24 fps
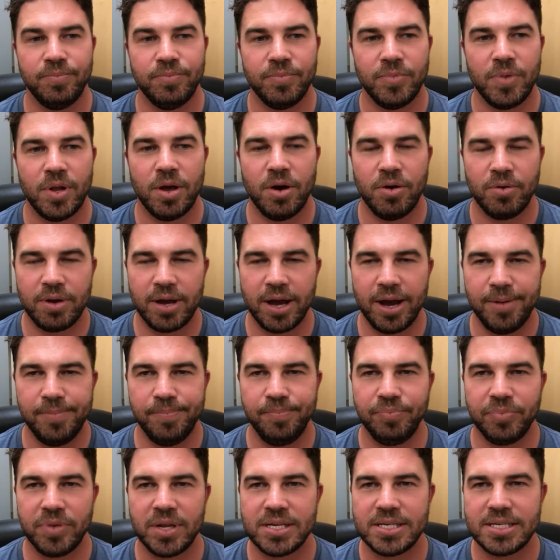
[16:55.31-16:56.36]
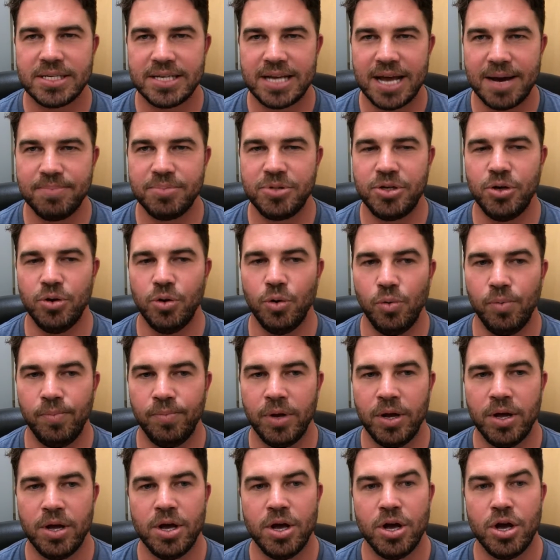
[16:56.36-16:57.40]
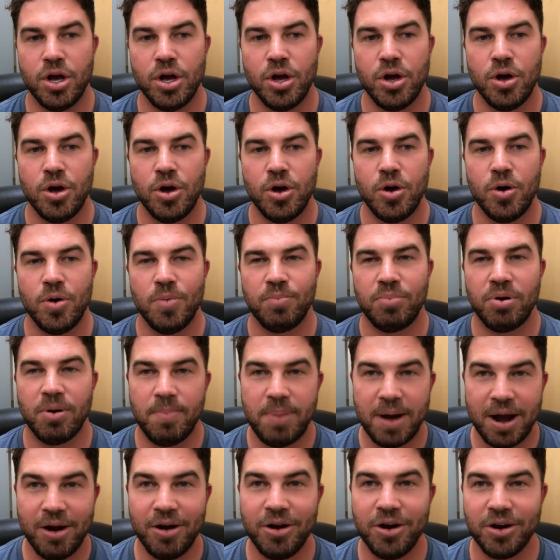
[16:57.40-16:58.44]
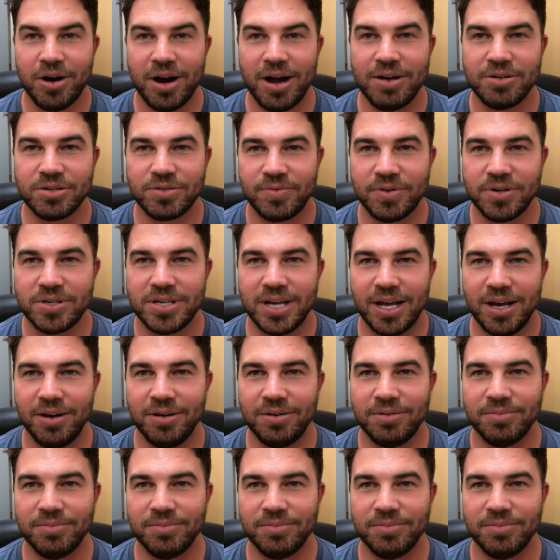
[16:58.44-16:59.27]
Okay, step two, prepare your house for sale.